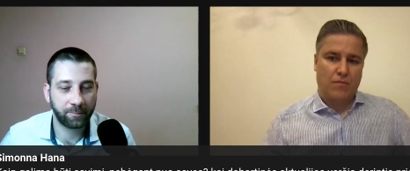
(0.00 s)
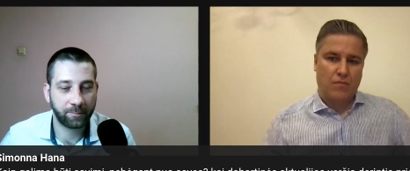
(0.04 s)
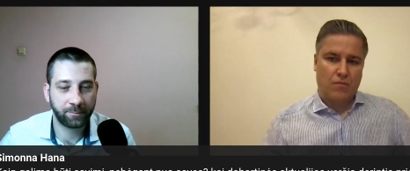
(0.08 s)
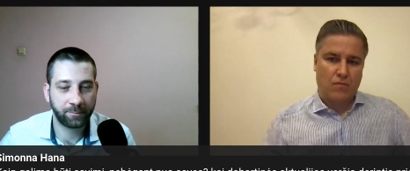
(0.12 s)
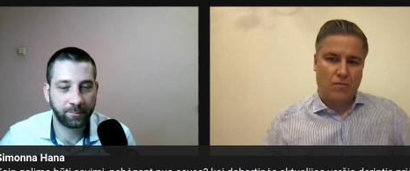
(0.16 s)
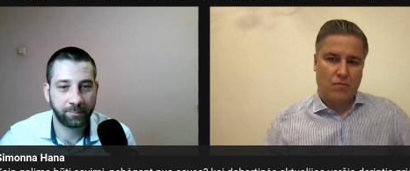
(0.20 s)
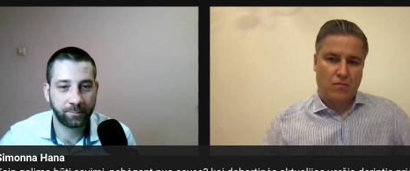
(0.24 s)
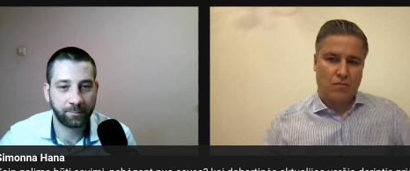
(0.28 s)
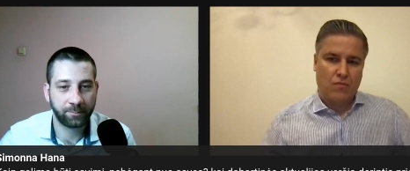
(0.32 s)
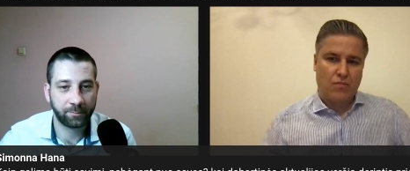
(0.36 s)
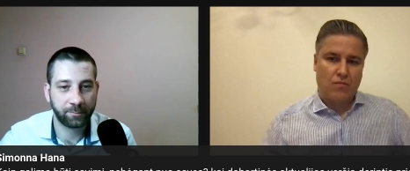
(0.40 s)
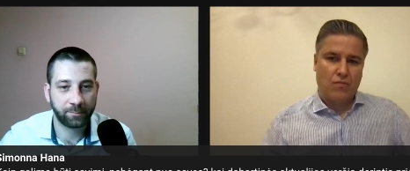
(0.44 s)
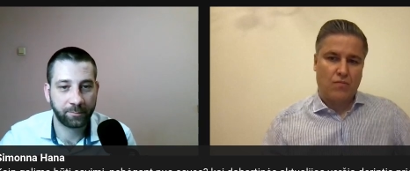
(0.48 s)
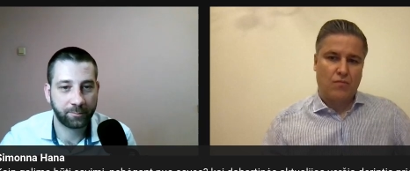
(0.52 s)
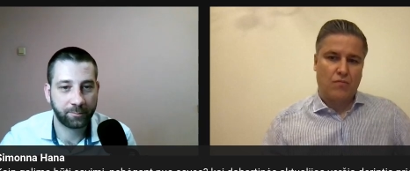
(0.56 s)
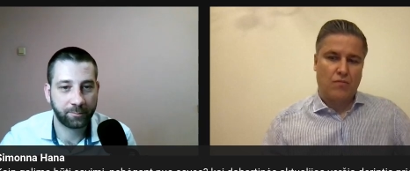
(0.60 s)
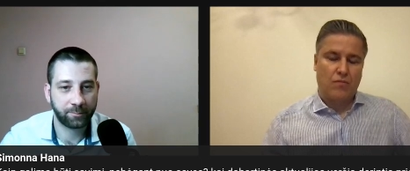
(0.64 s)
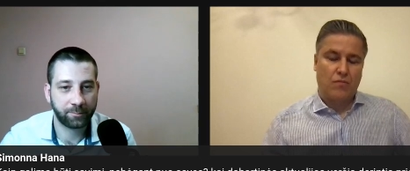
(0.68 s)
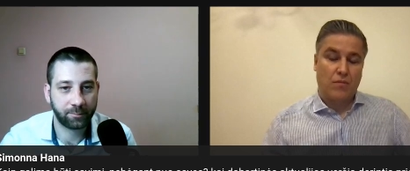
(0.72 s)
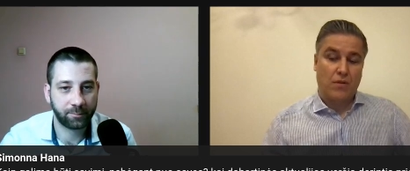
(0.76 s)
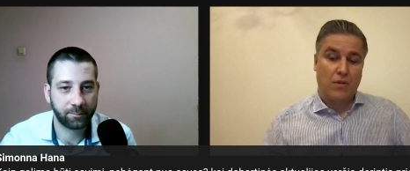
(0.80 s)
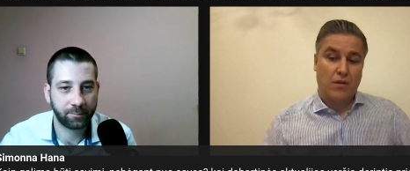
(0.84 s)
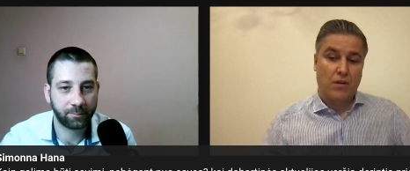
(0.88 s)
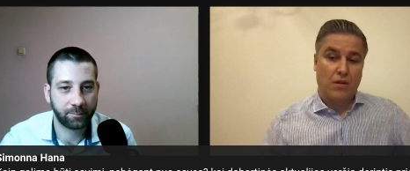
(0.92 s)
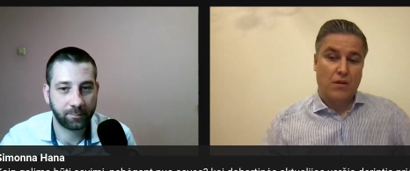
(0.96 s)

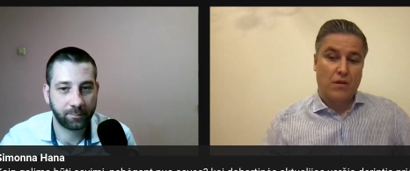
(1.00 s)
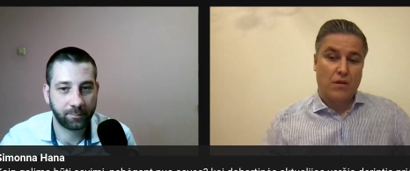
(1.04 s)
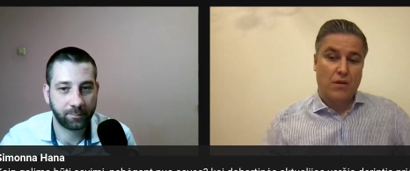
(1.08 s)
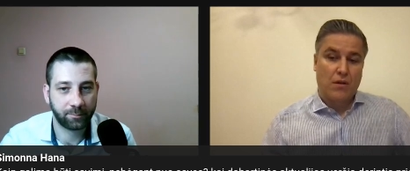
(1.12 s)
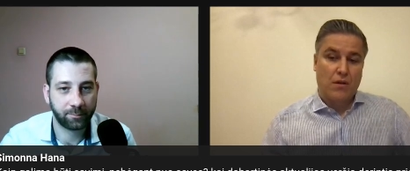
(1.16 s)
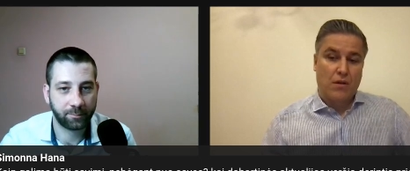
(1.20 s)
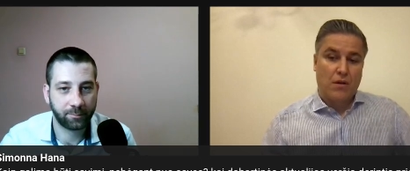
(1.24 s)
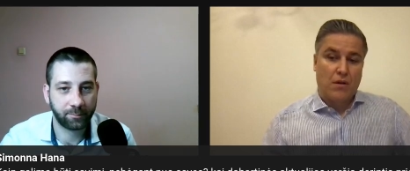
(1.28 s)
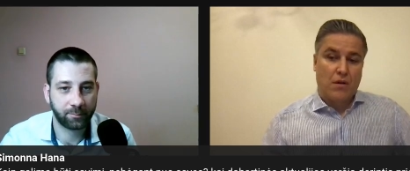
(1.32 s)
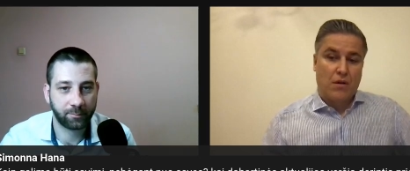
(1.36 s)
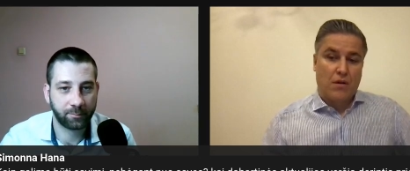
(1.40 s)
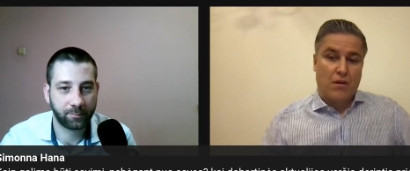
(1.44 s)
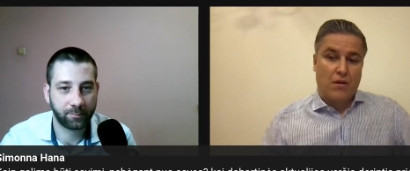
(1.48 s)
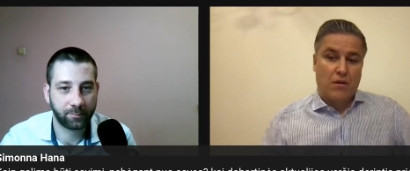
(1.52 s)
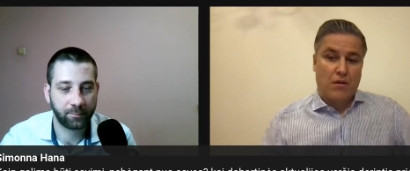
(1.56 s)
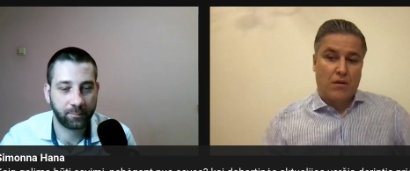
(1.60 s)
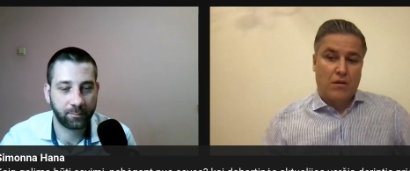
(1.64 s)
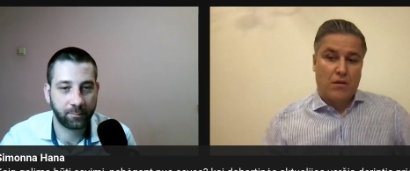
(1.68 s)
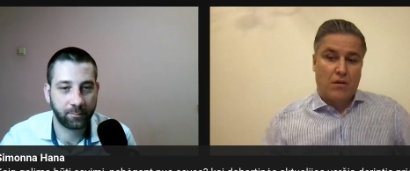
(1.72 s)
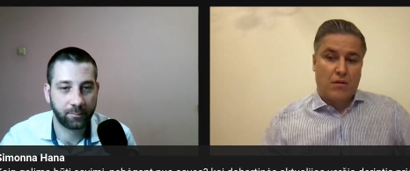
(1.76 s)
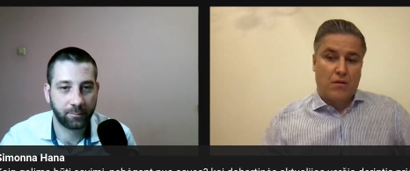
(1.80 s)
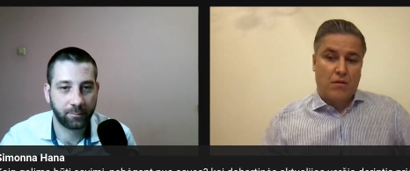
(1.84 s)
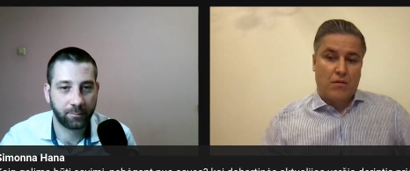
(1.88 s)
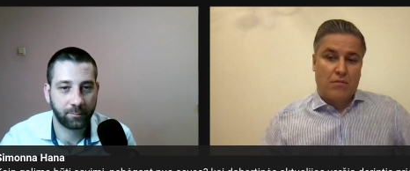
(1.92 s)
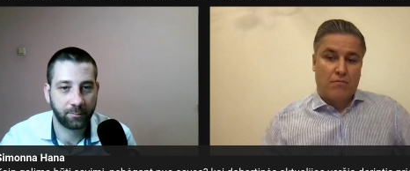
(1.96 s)

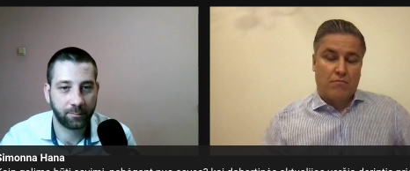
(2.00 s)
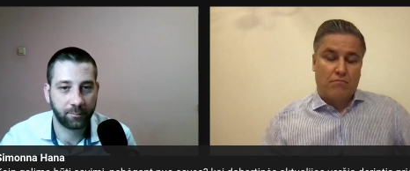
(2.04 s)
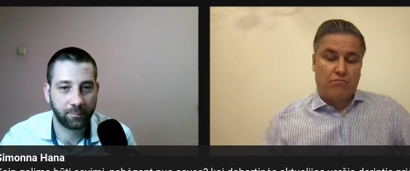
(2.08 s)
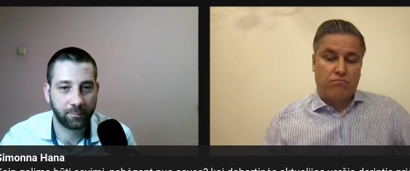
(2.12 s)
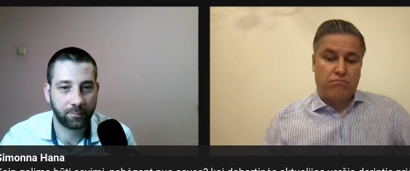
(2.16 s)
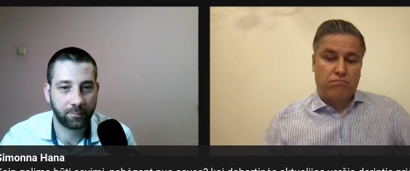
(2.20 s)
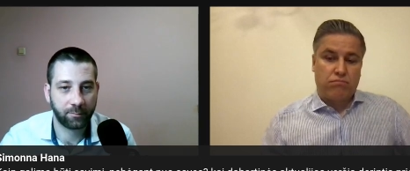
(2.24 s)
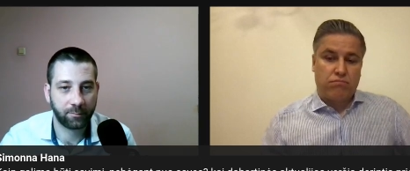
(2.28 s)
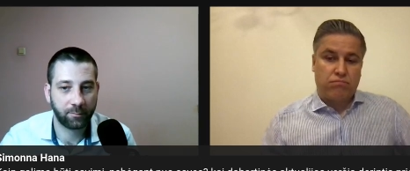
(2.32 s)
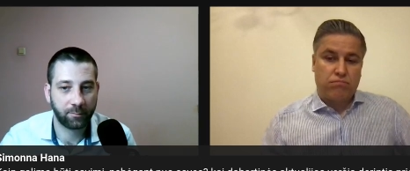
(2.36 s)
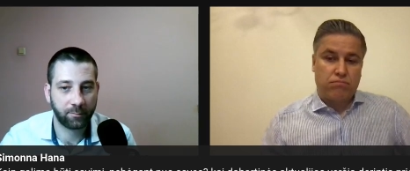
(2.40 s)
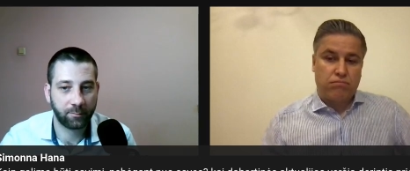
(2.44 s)
(silence)